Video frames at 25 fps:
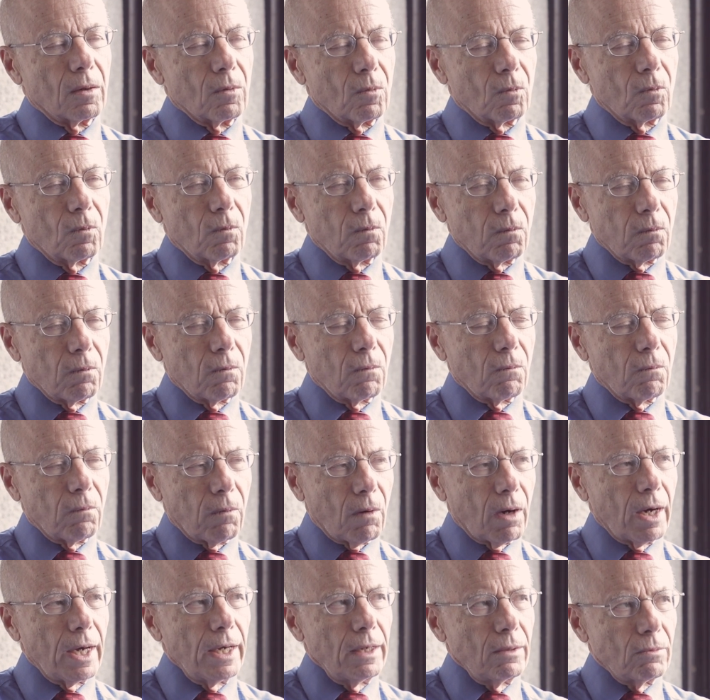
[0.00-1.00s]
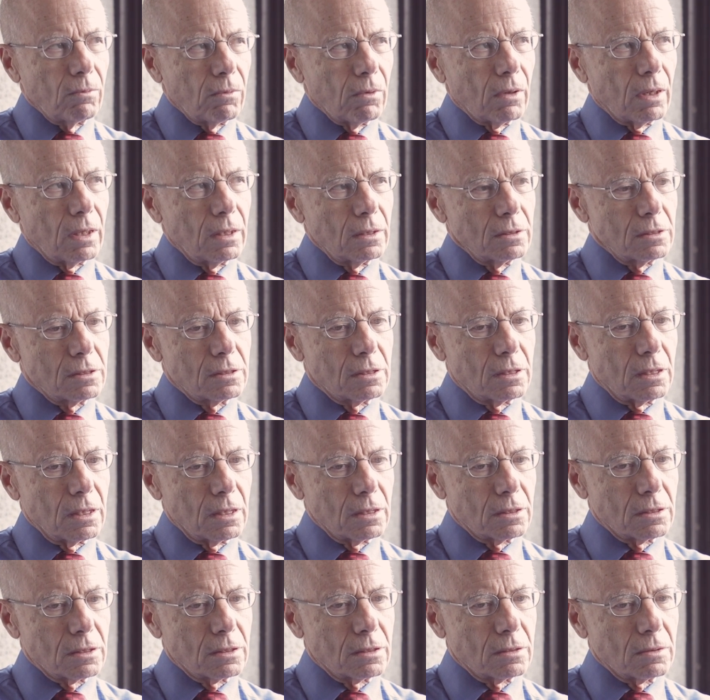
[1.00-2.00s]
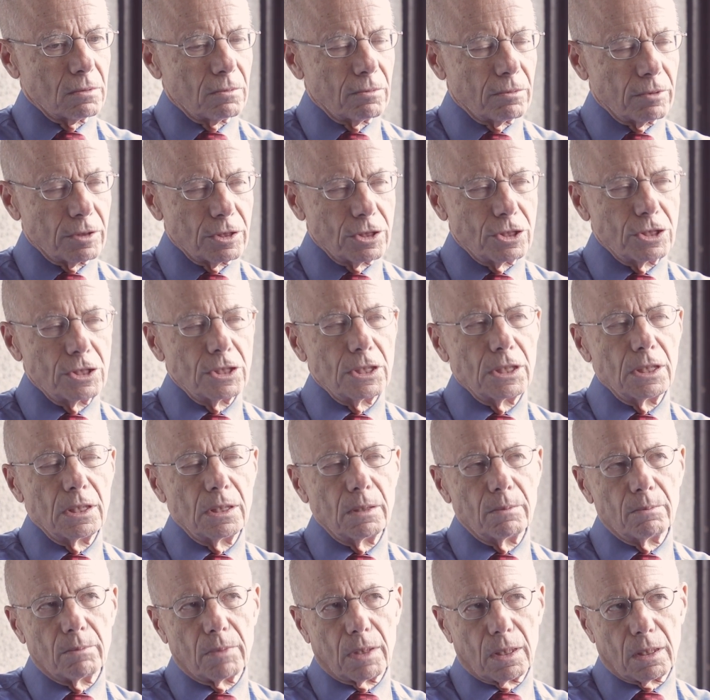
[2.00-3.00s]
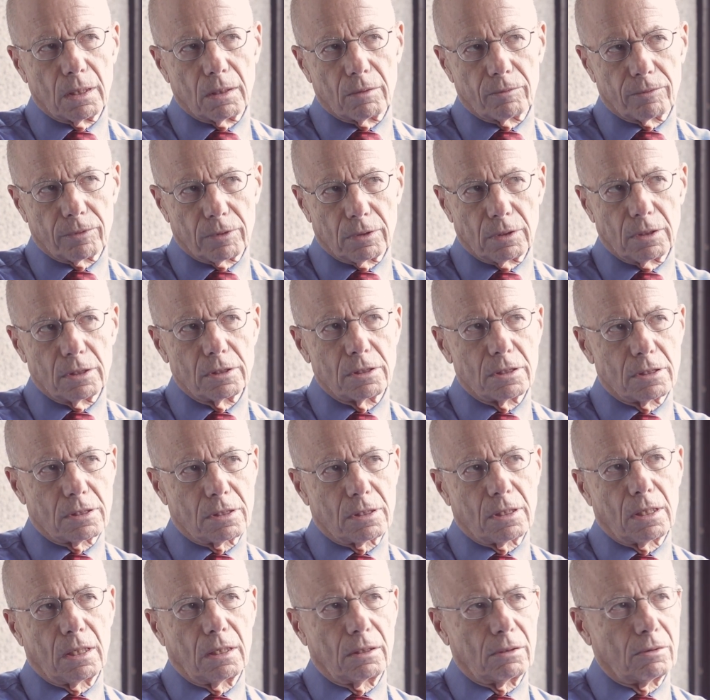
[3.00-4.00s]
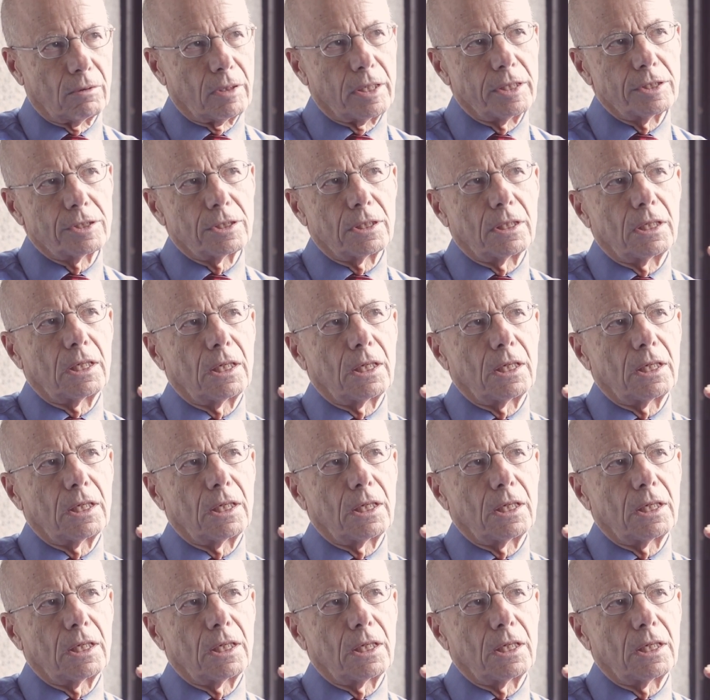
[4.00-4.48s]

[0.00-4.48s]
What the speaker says: Why was this regime of religious toleration